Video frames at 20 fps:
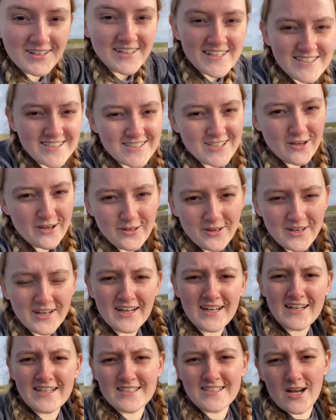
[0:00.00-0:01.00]
need to show you and I
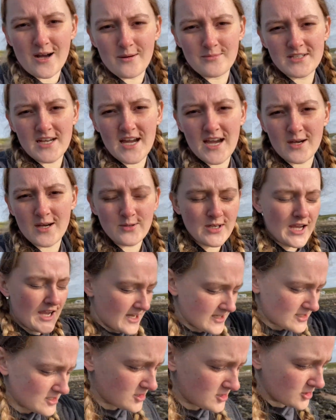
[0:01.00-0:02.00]
need to calm down
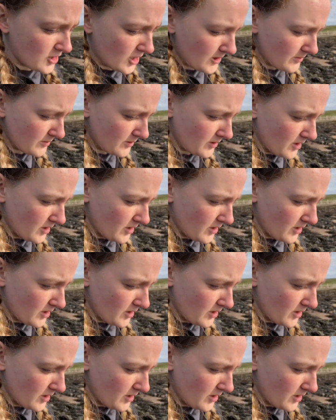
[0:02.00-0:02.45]
and stop